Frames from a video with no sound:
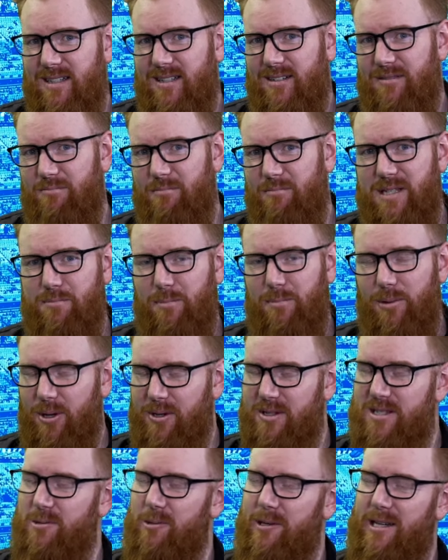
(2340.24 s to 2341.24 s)
Best
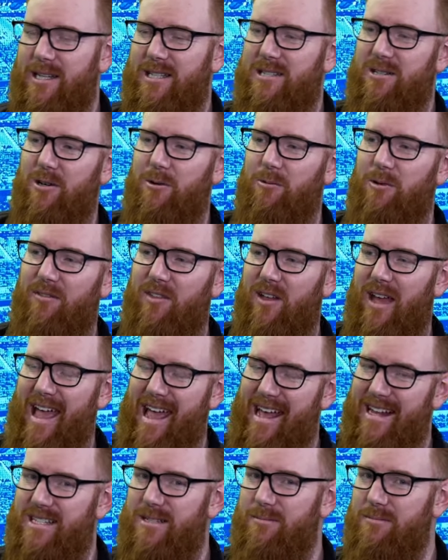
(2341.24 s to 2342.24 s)
Blokes 22. We'll have the
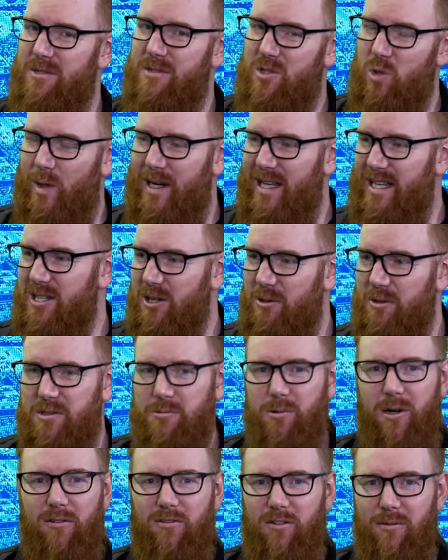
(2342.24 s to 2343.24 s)
Handsome 22 as
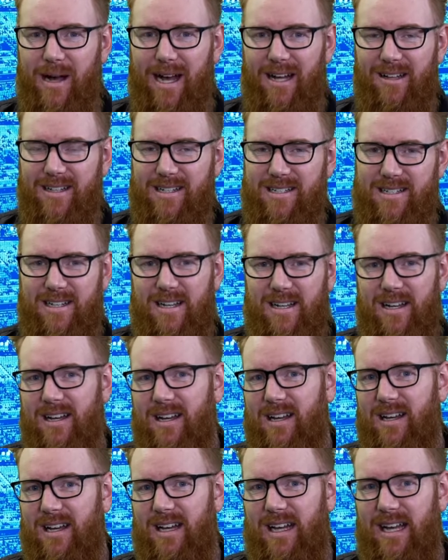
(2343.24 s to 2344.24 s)
well from Alex. Ready to
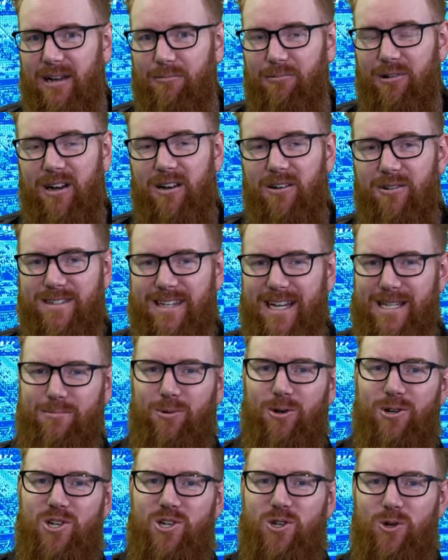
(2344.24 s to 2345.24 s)
go. And we're going to do Stats
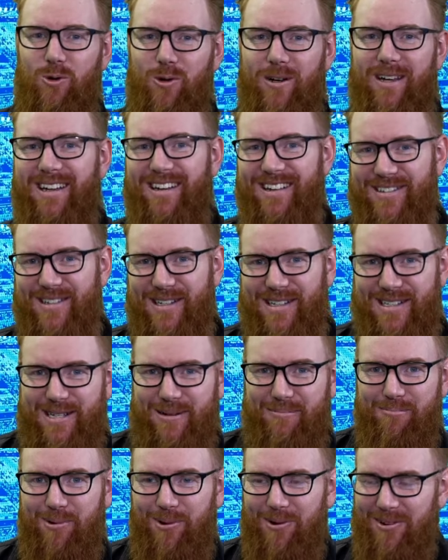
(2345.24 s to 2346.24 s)
Boys Short Kings at
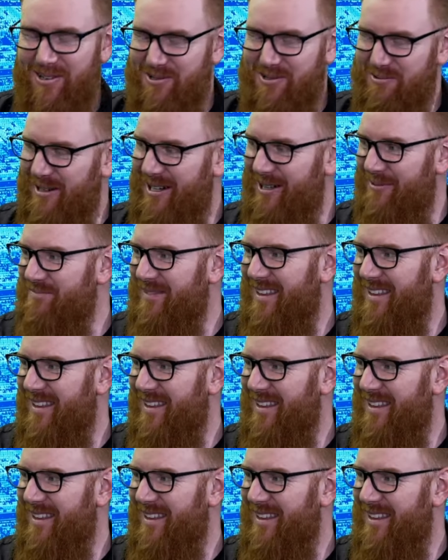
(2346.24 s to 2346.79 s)
some point as well. I'm actually